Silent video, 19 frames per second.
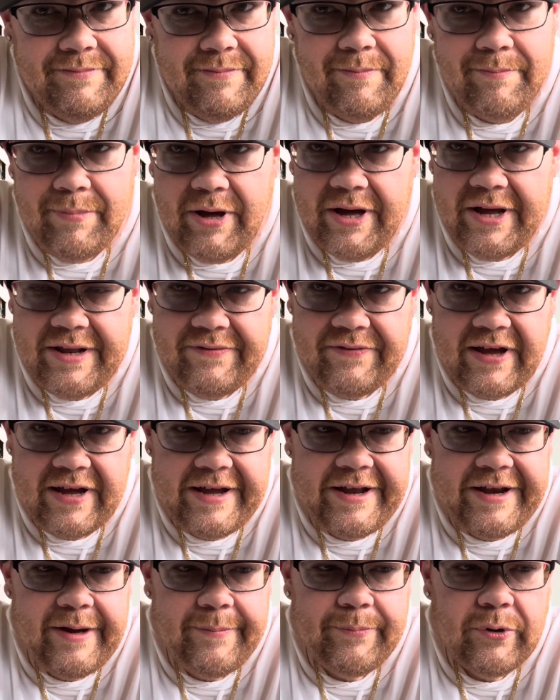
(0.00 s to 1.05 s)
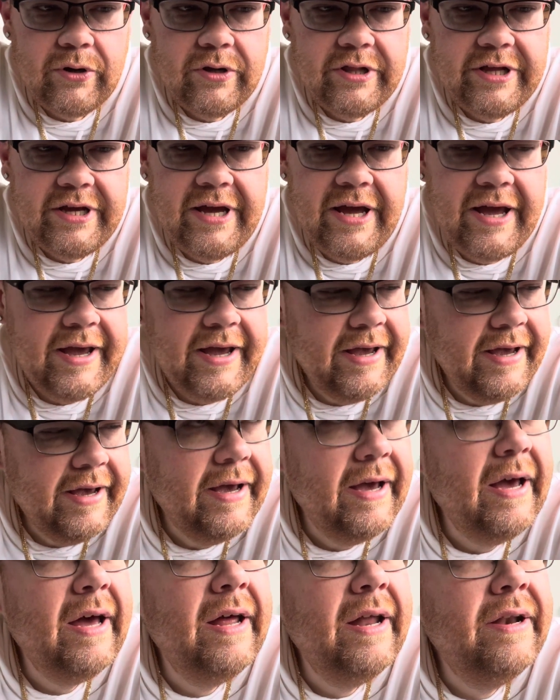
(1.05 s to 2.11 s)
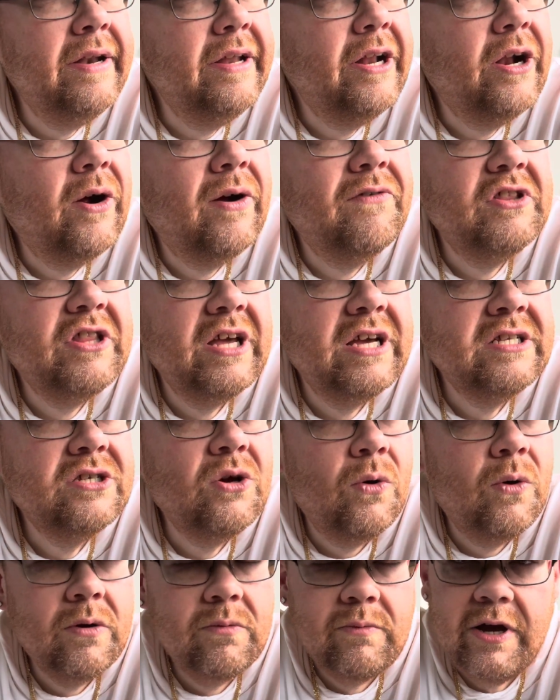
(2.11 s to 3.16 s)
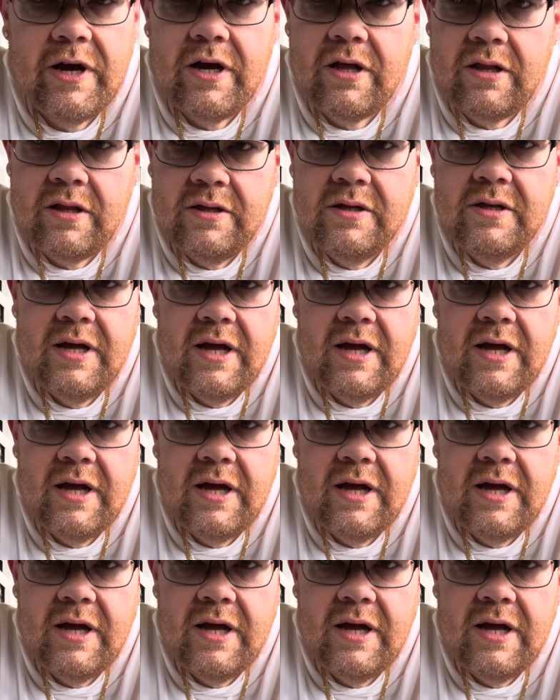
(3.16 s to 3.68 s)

But if I get up early and, everything's going well,